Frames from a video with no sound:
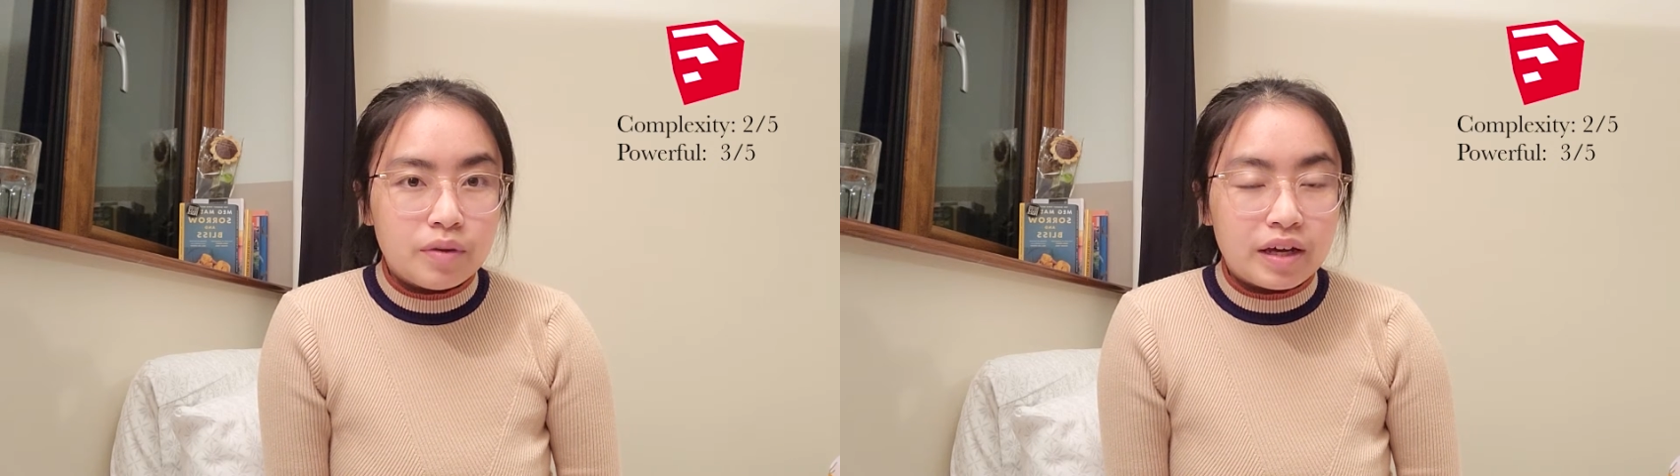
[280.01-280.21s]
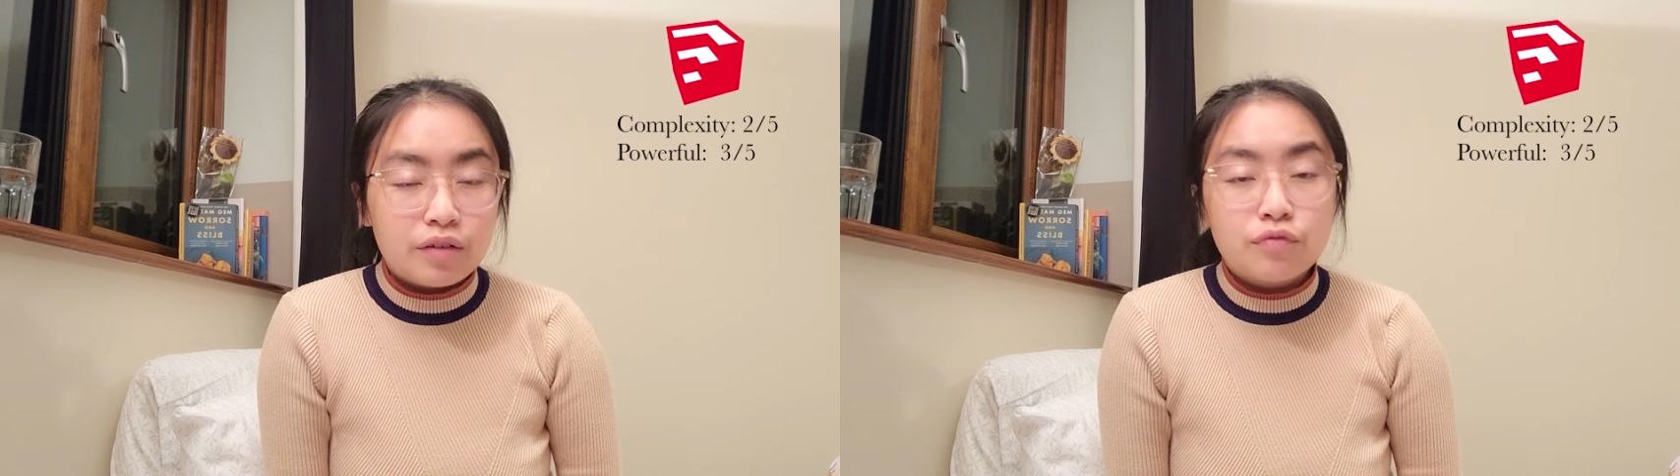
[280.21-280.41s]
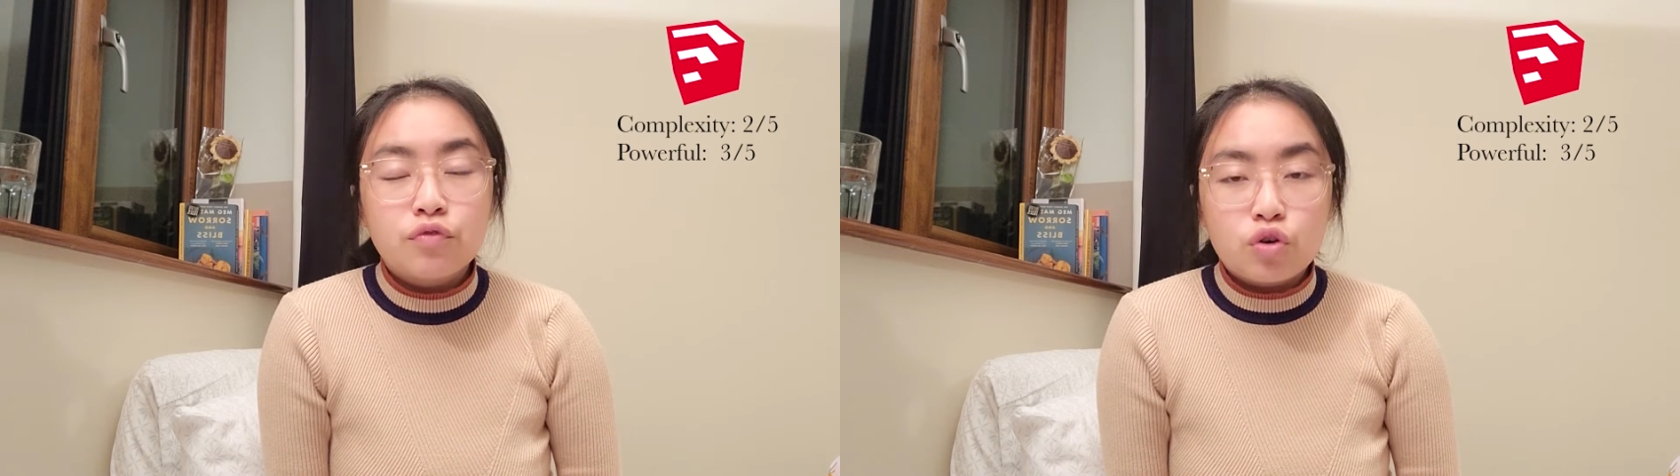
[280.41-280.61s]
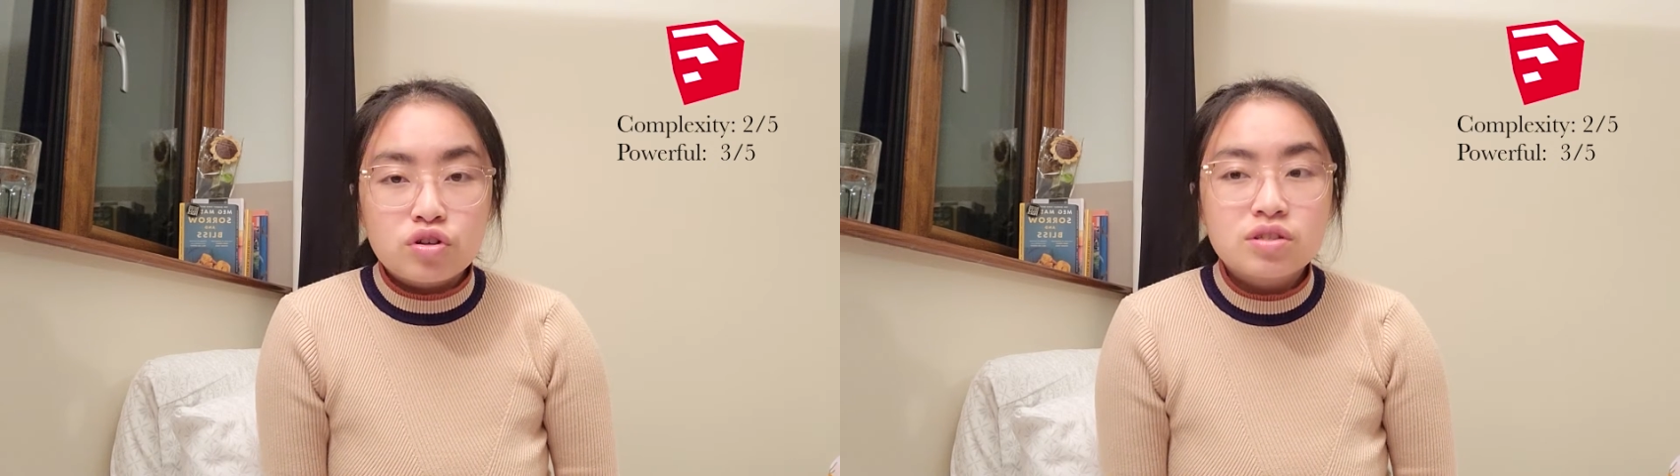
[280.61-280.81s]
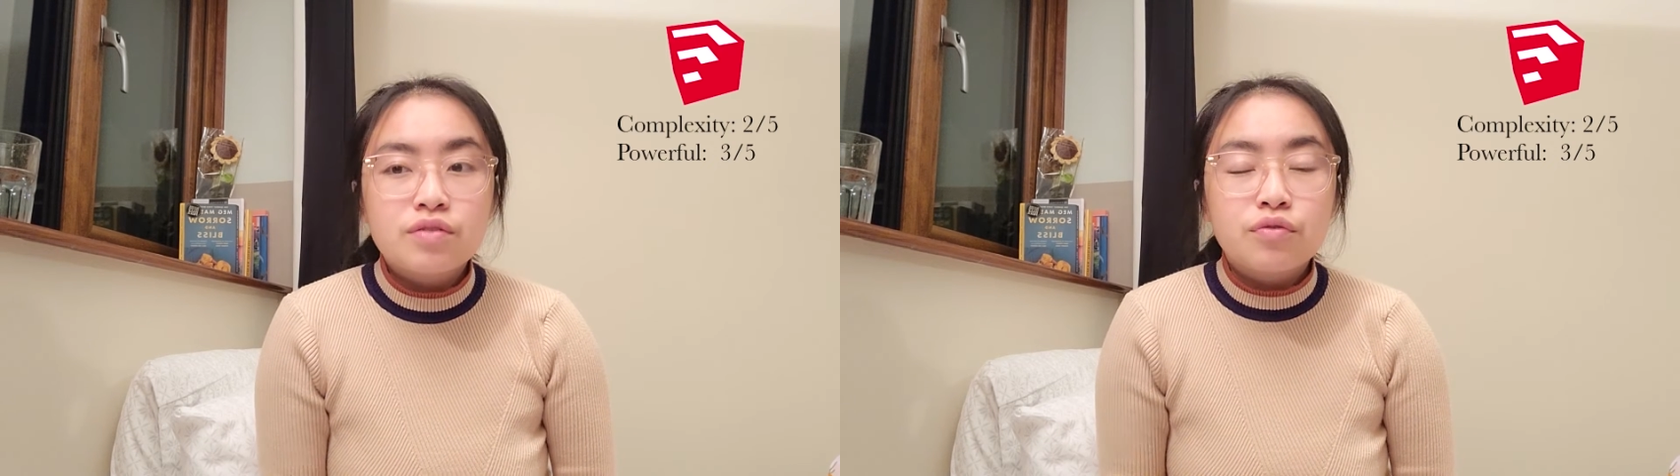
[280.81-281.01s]
like a
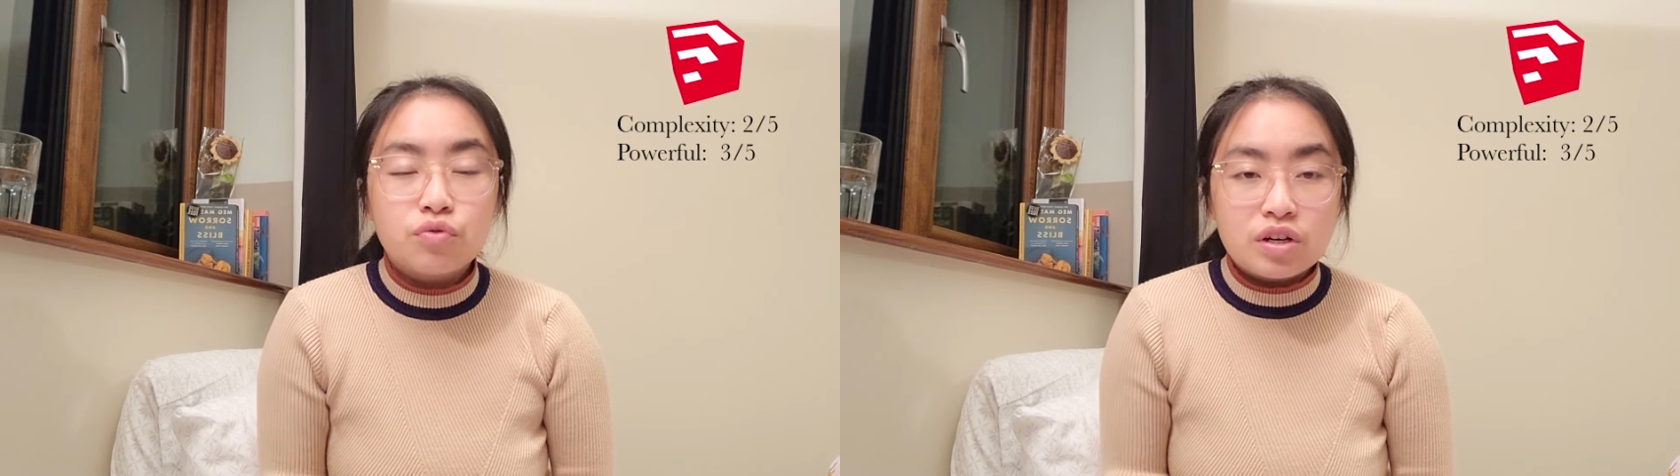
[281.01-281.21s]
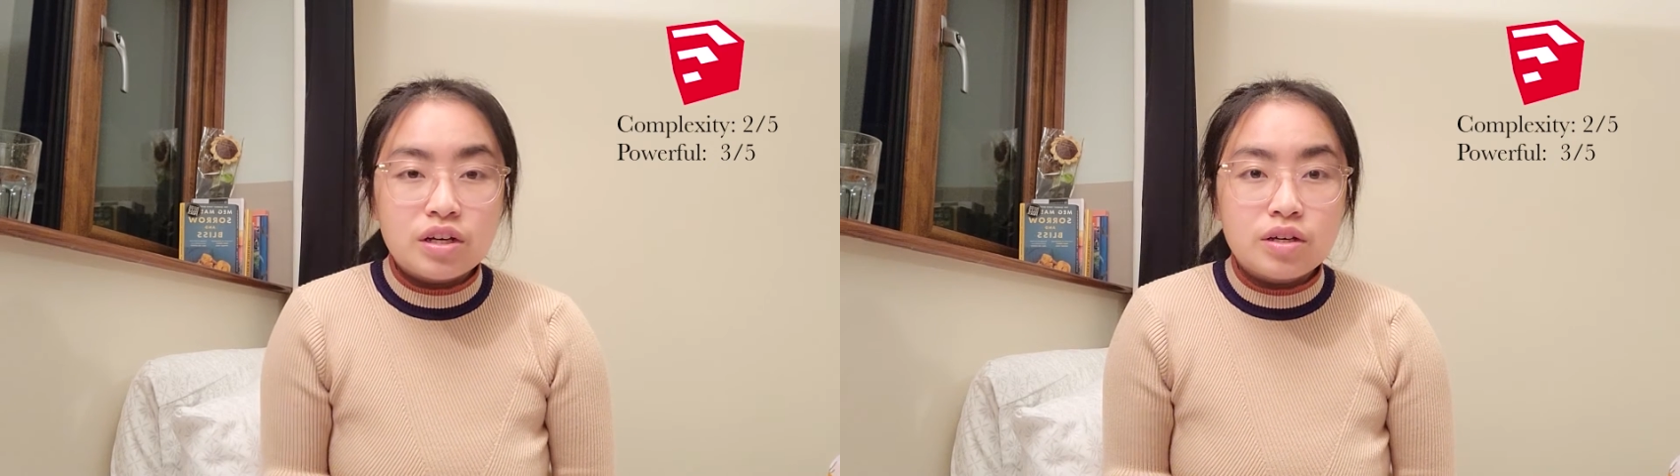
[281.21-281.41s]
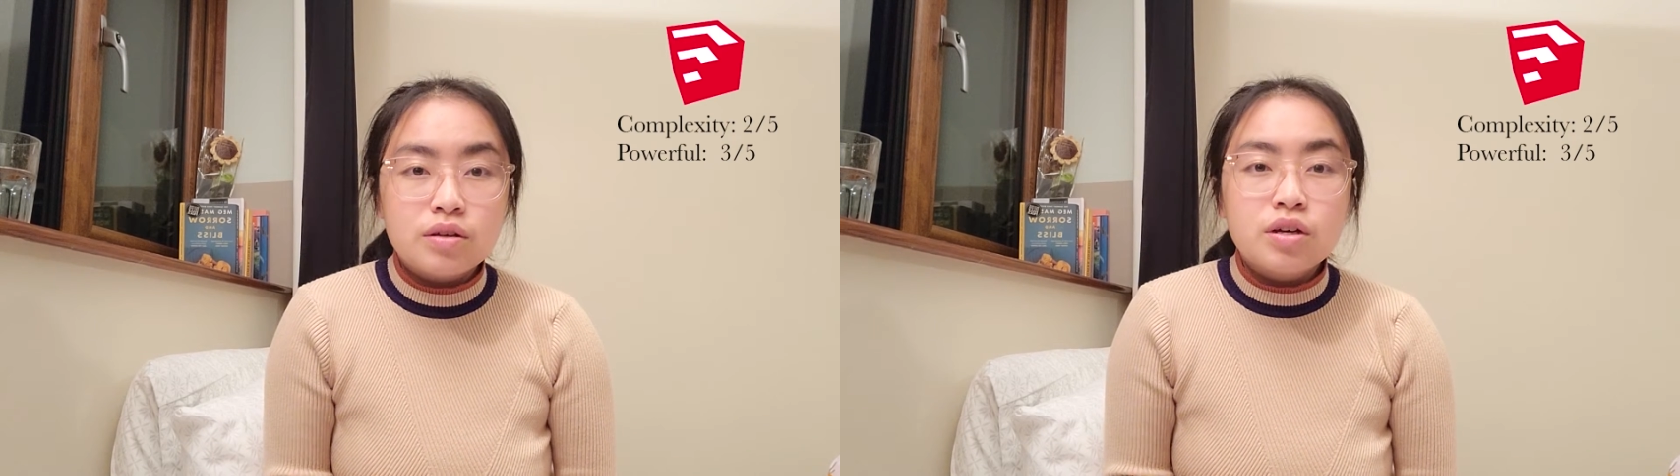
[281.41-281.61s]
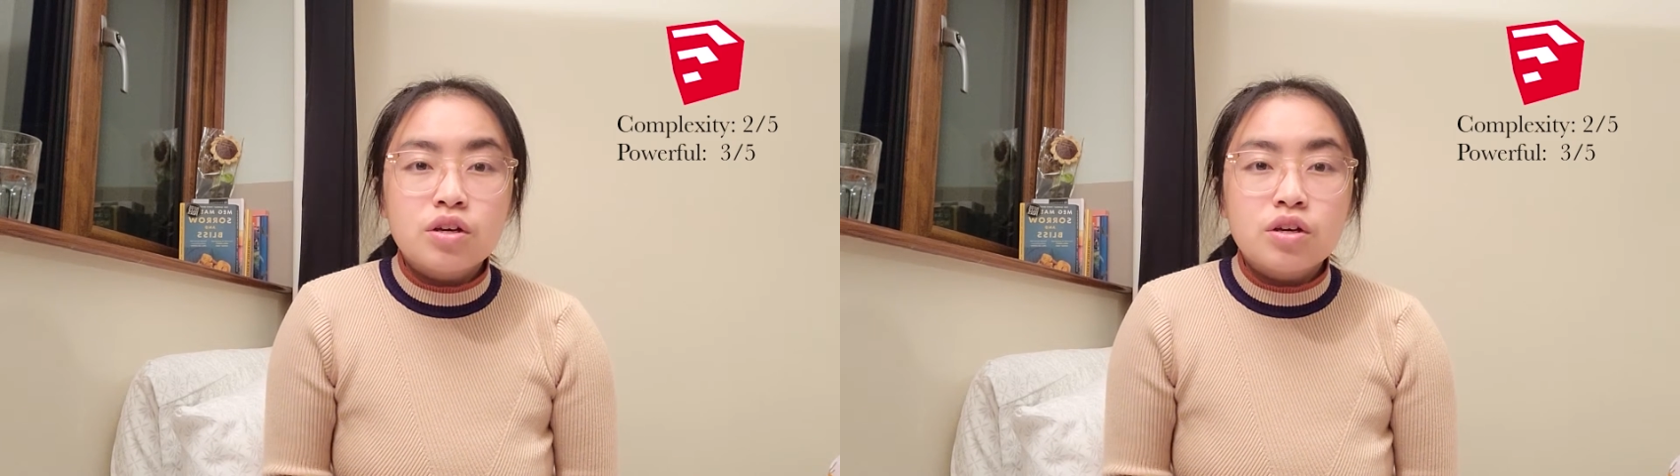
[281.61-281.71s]
first 3D